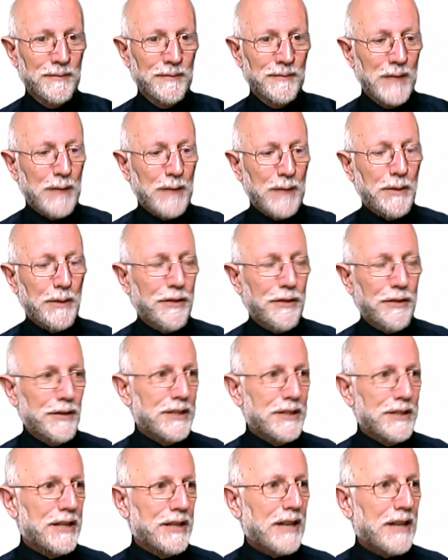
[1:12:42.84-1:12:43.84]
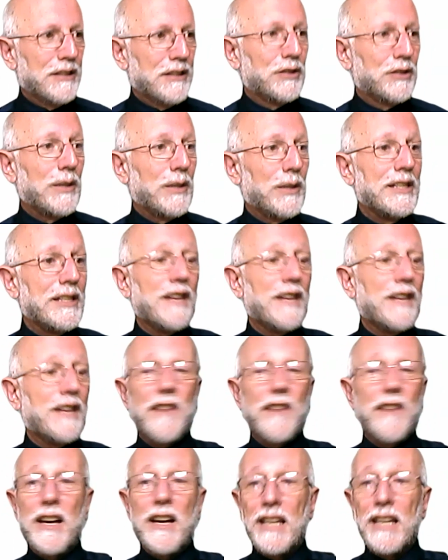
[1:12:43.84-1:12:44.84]
Give about 30 seconds to
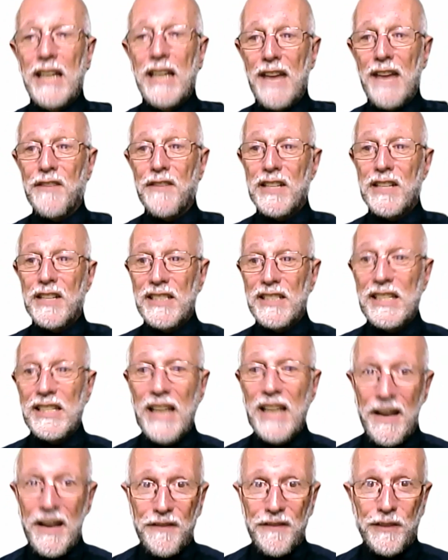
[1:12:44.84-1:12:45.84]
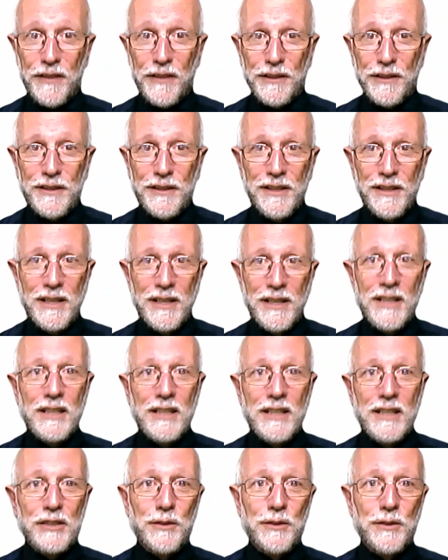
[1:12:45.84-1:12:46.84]
identify an advocacy effort
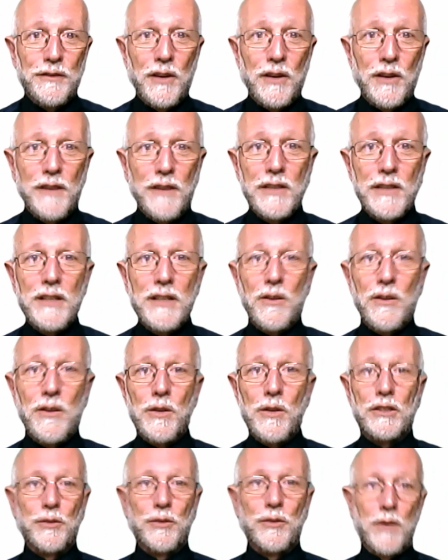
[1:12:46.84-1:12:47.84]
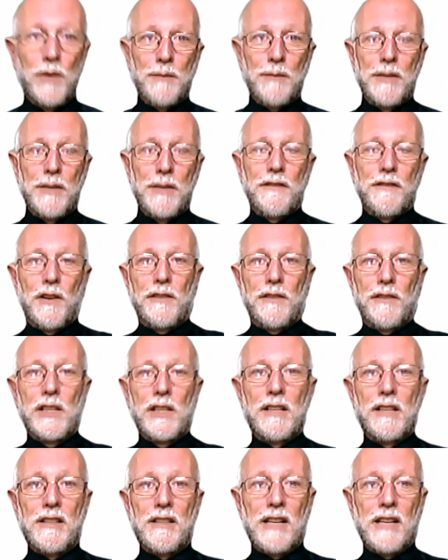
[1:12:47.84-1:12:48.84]
that you're involved in or that you want to be involved in
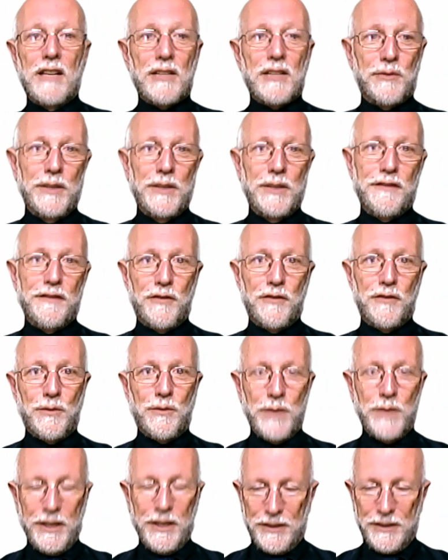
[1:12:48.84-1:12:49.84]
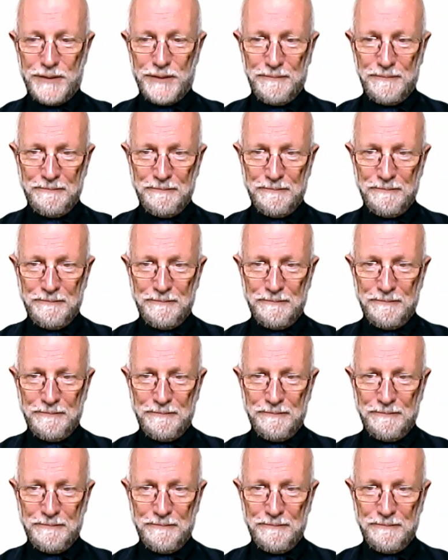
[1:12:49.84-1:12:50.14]
the next 3 to 4 weeks.